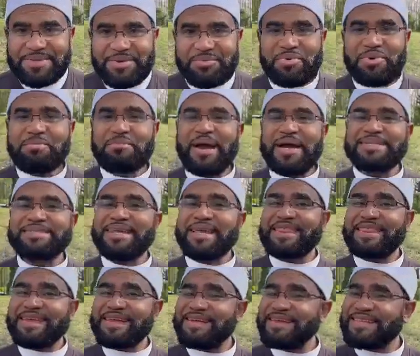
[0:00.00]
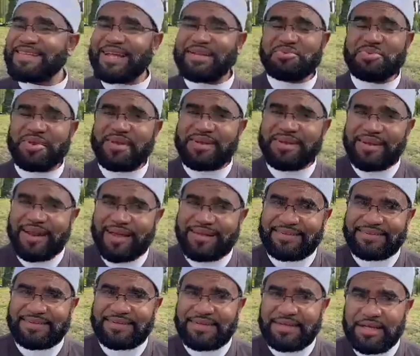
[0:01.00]
We might say things that we regret.
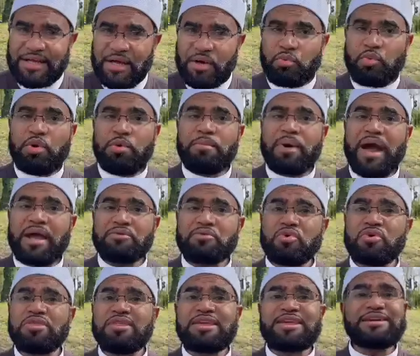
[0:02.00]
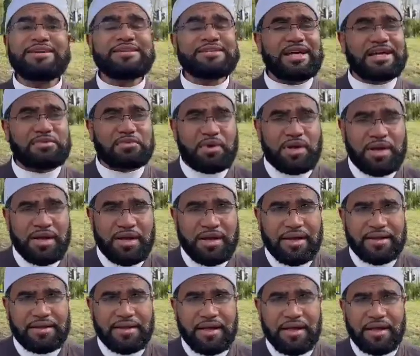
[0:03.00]
We might do things that we regret.